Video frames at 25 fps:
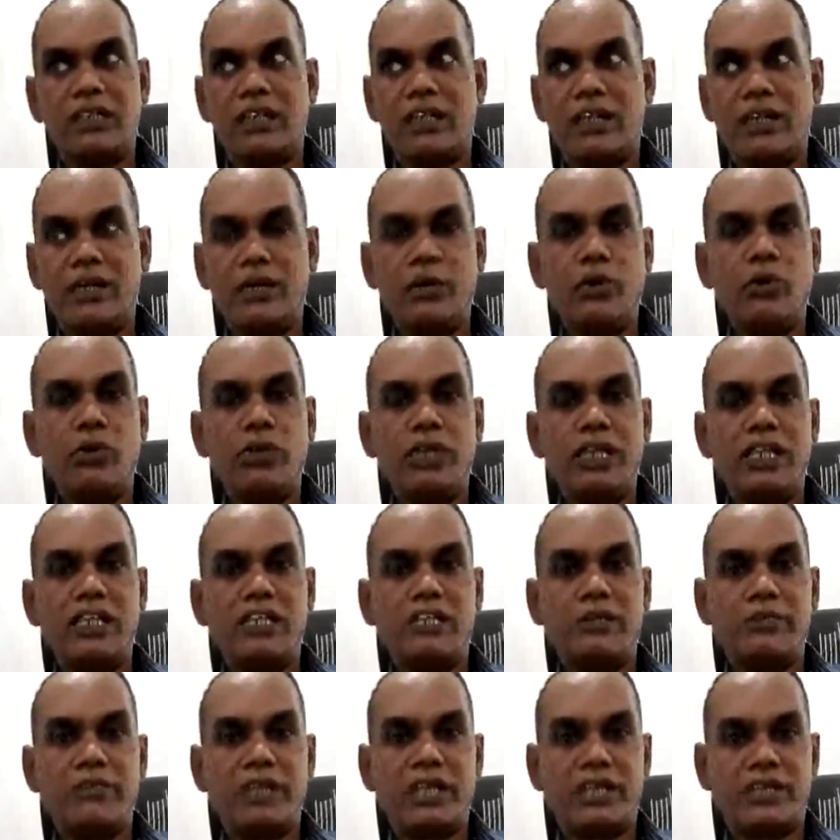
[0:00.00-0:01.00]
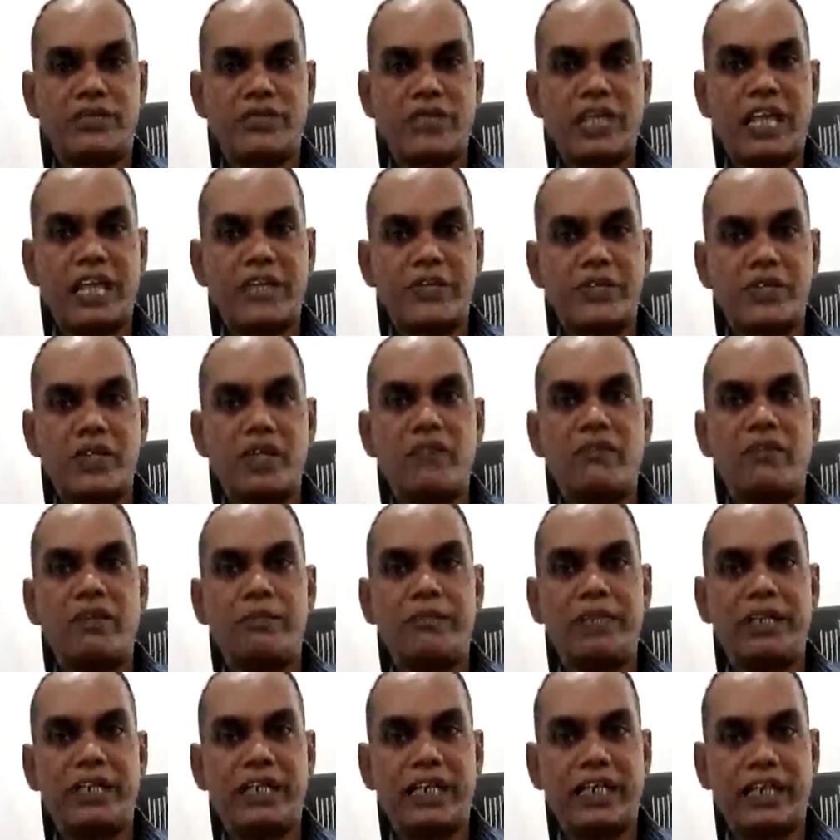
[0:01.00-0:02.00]
no income tax action will
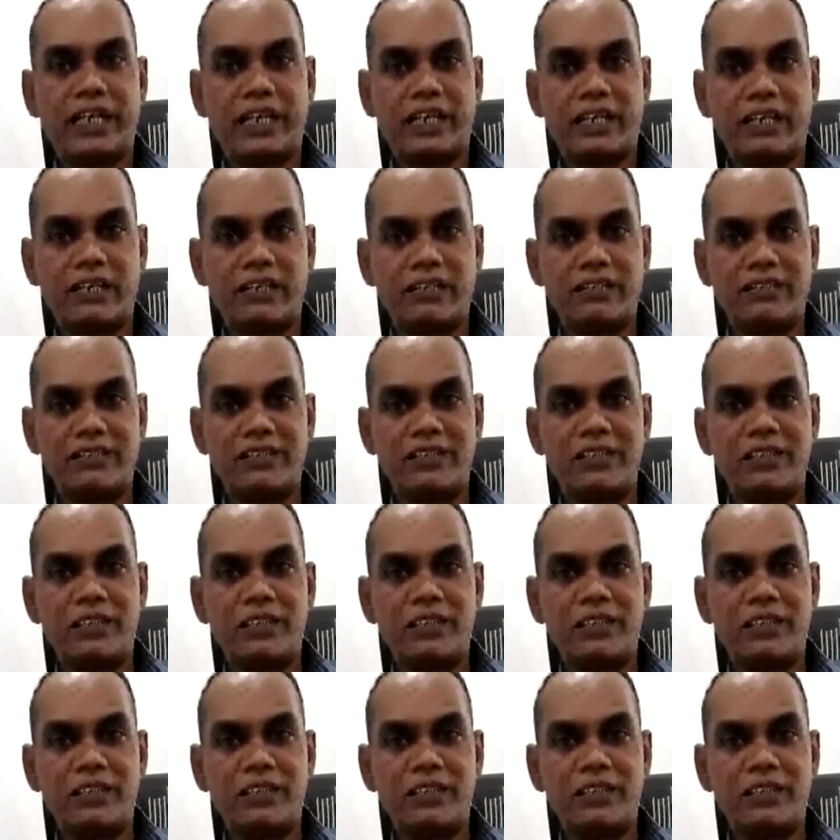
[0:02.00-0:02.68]
be taken.